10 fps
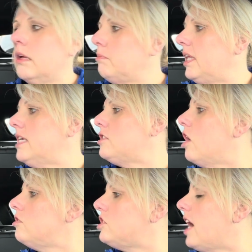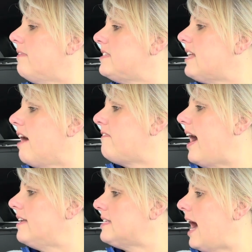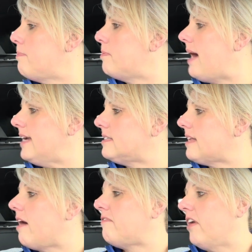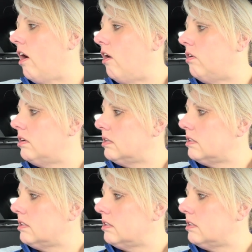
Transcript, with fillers: Please don't shove stuff on top of my stuff, though.